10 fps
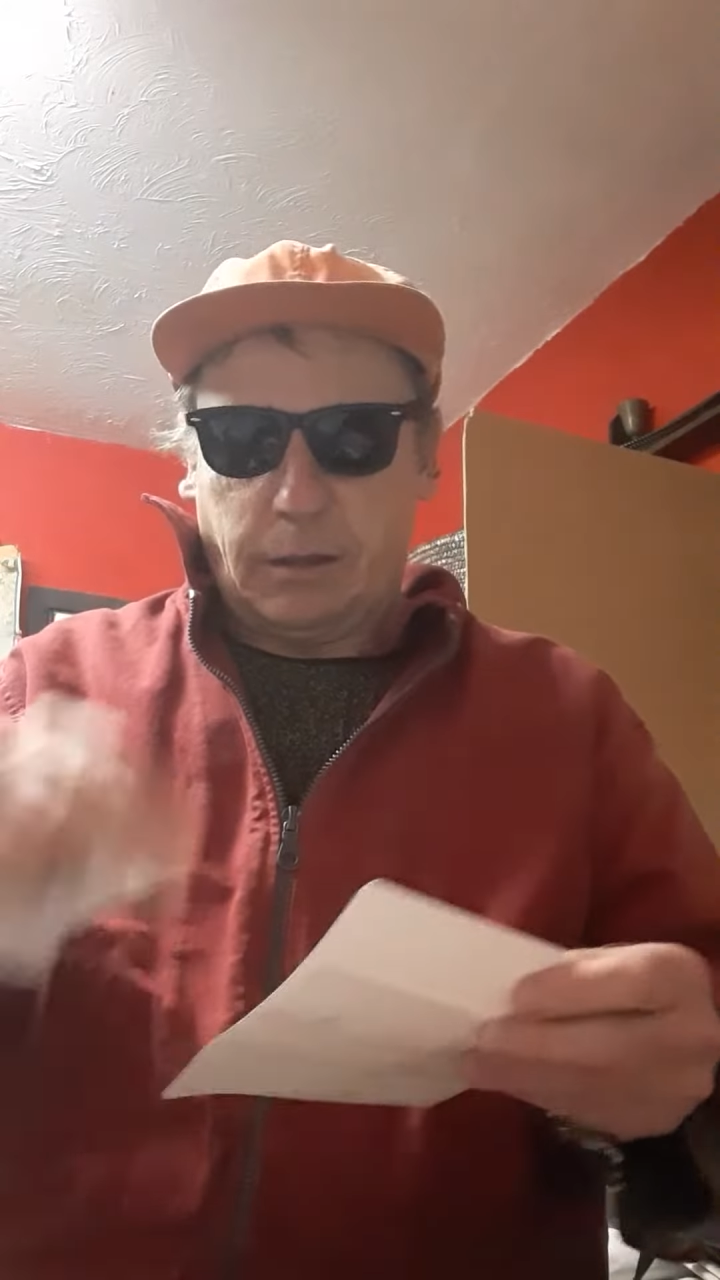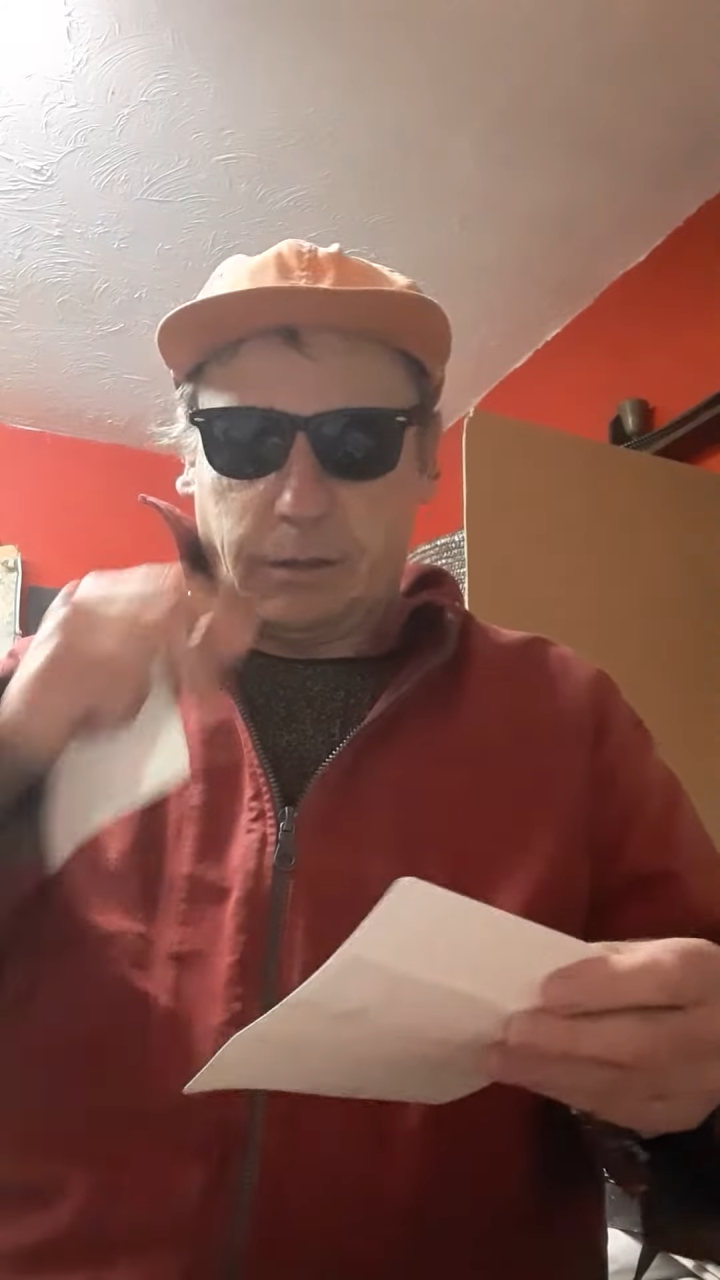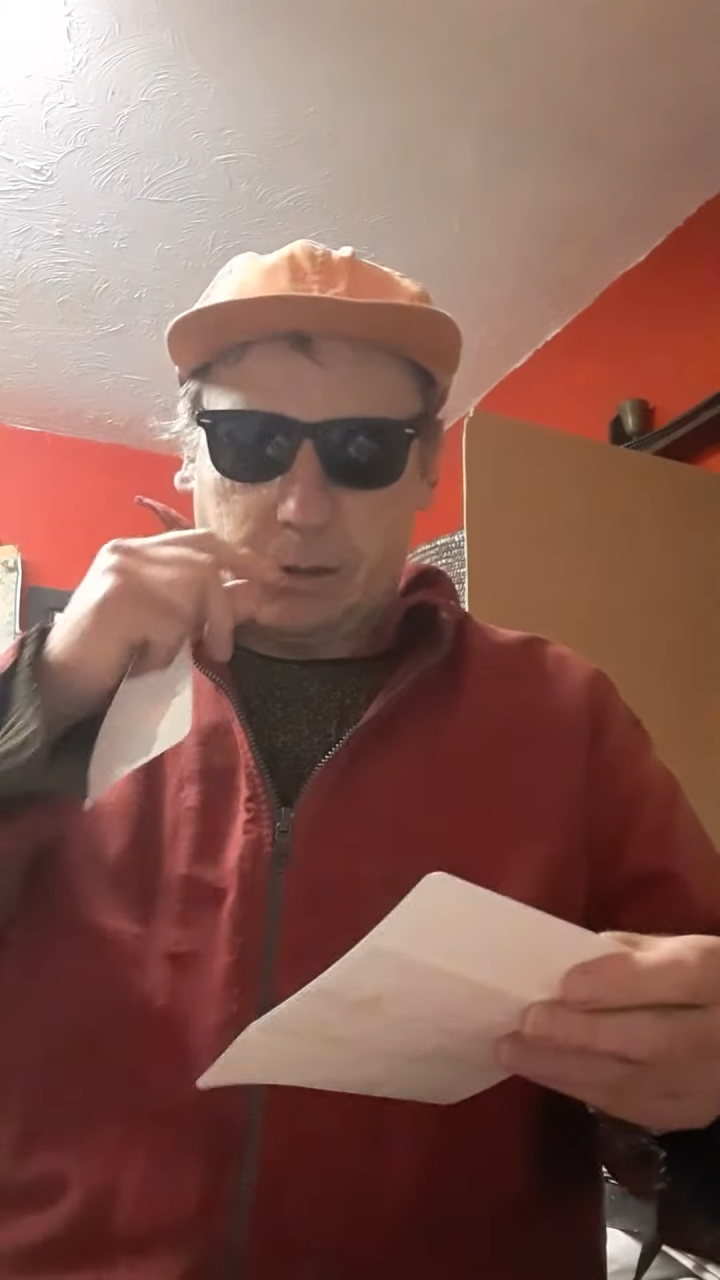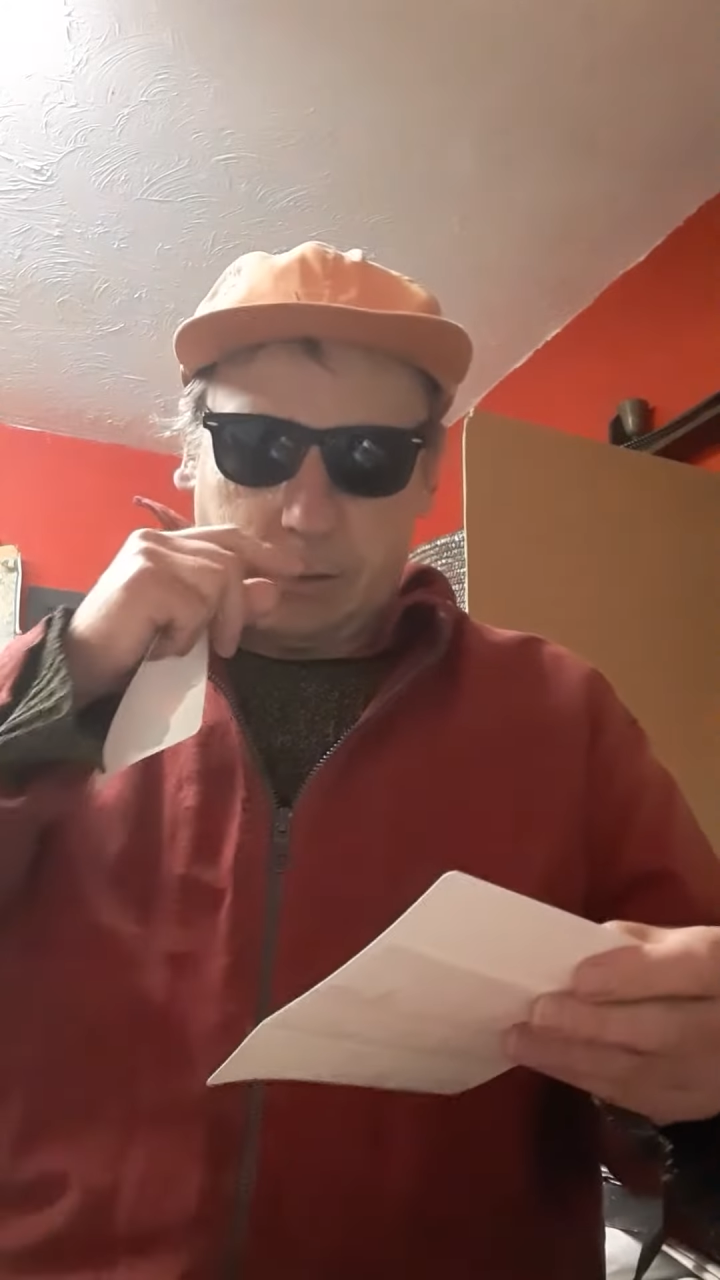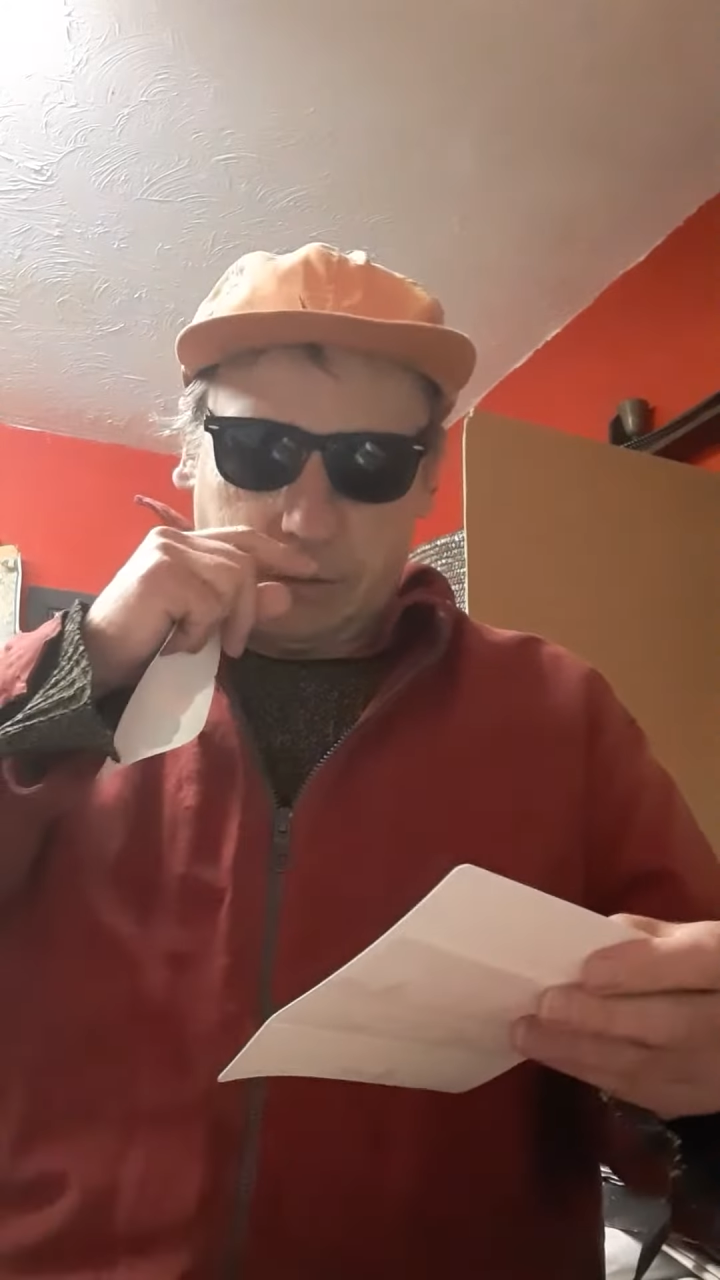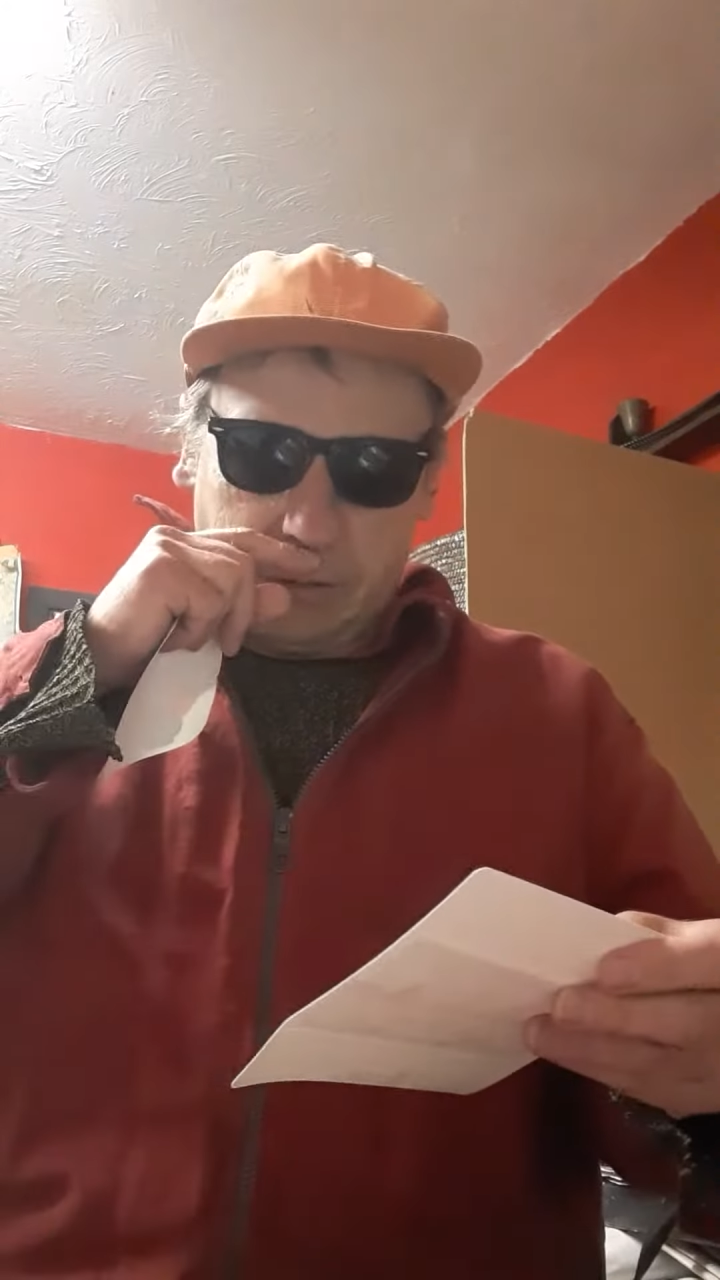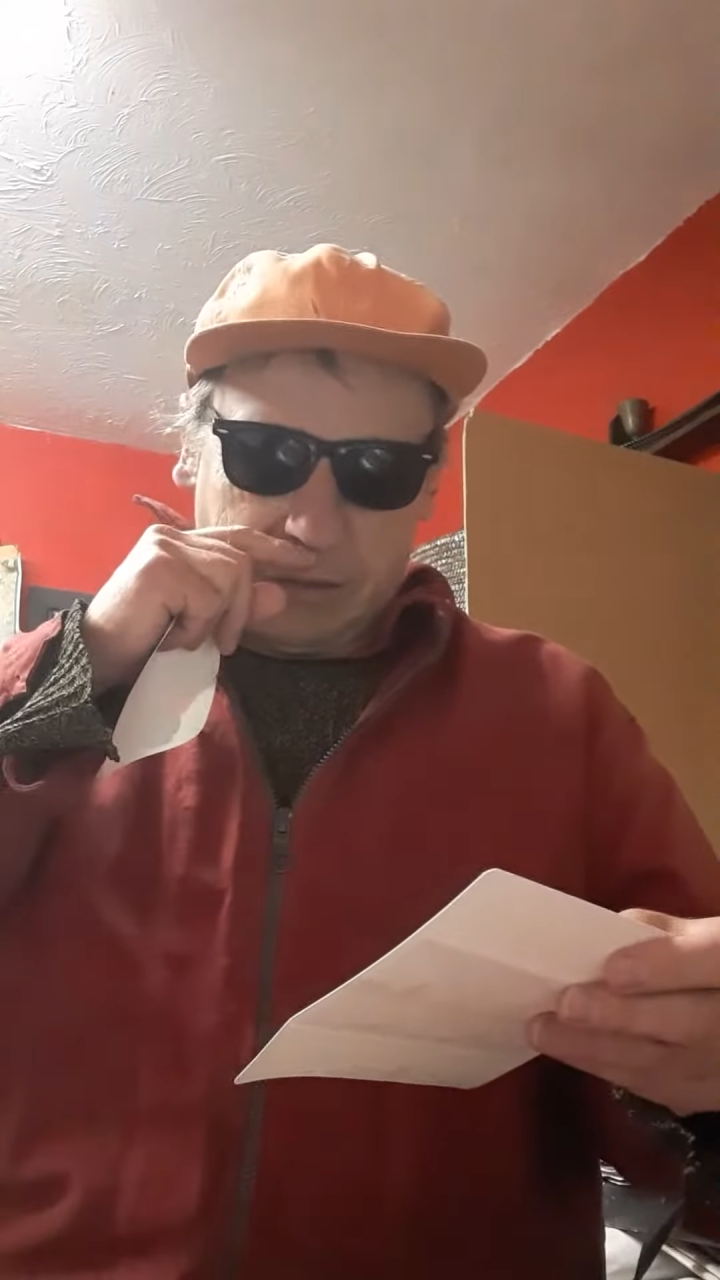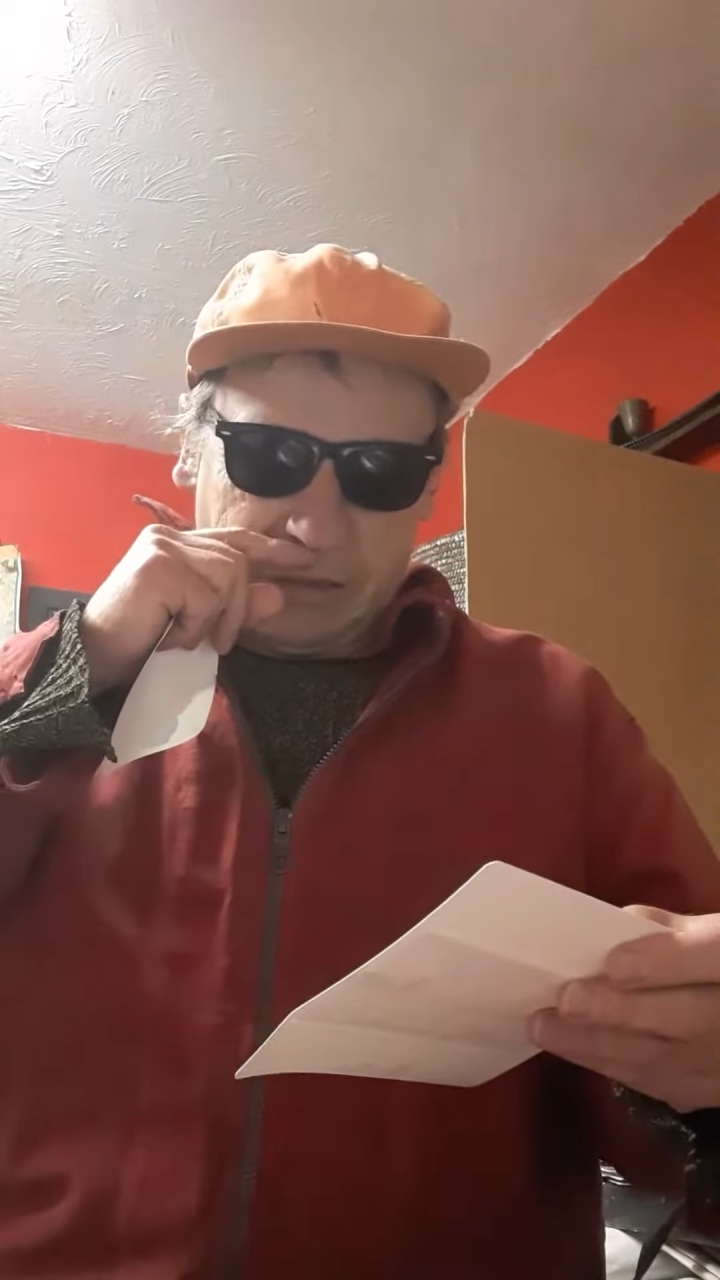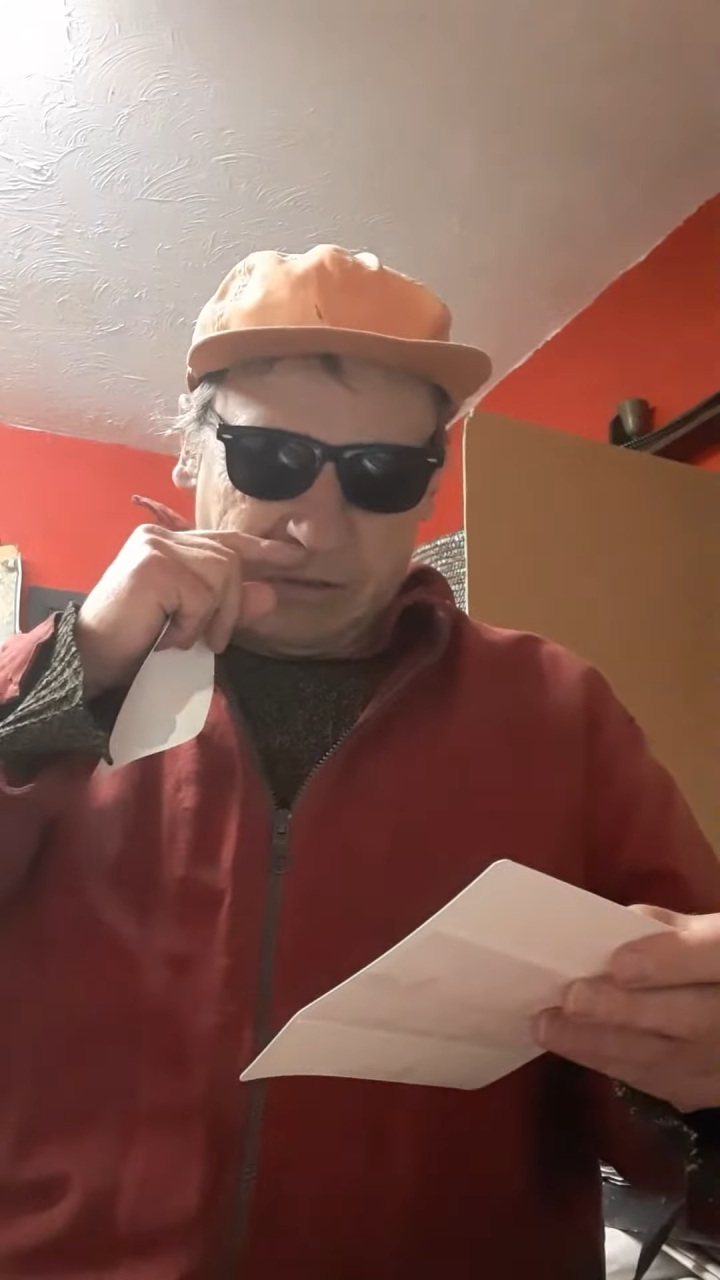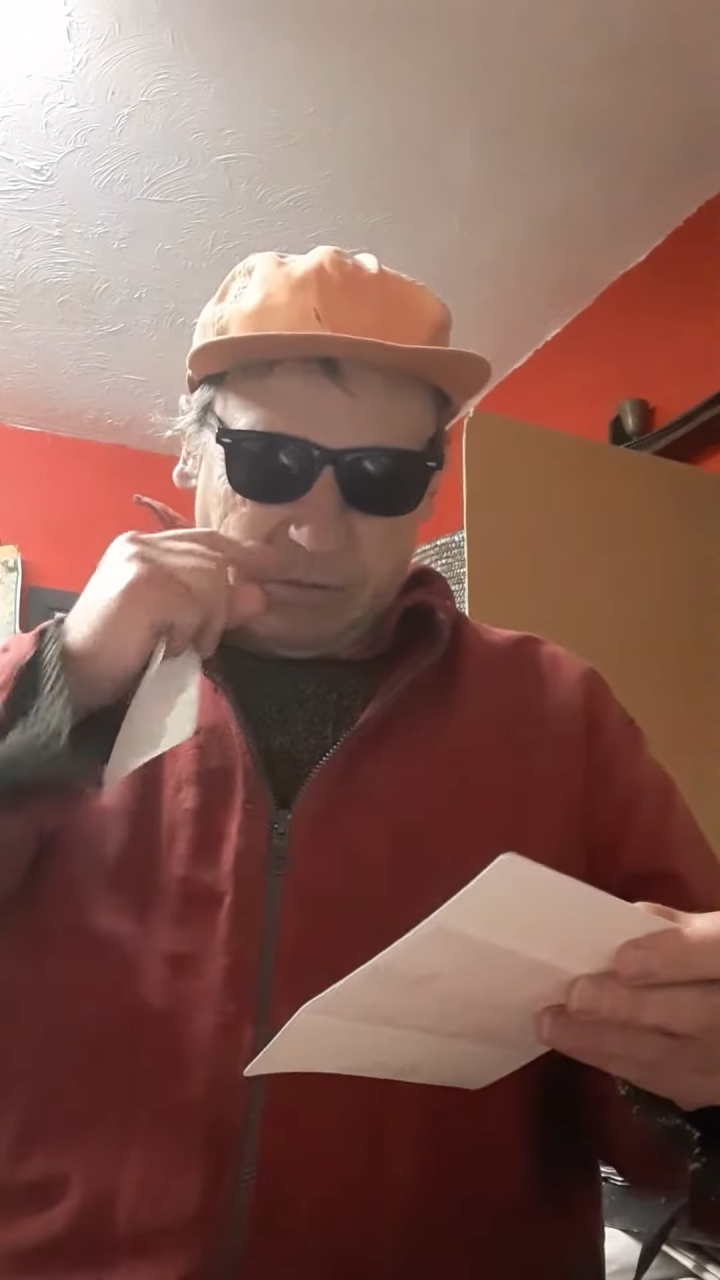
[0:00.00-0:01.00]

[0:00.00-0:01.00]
So it's all